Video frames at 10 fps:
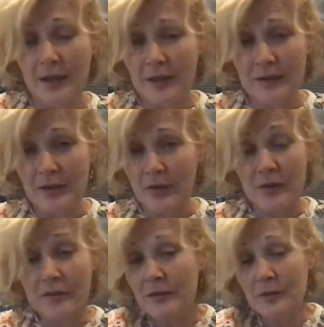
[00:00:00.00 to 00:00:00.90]

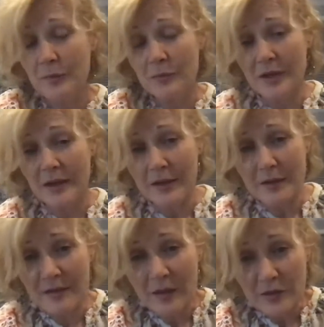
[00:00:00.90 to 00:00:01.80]
Connecticut,
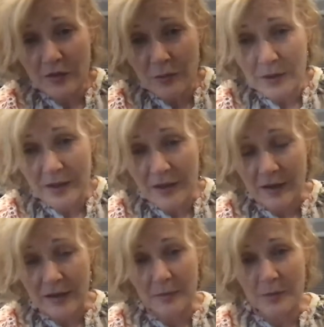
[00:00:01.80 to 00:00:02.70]
there's nothing to do in
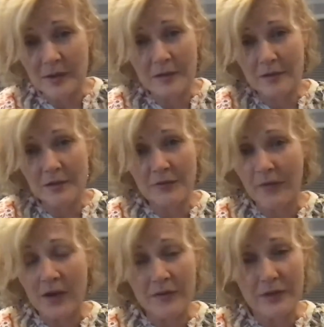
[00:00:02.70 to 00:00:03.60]
Connecticut, but that's
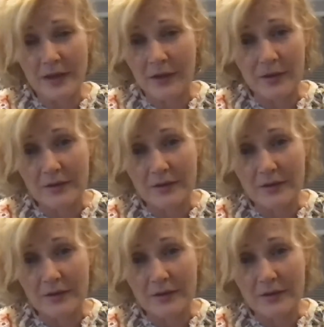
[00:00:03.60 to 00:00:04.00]
fine for now,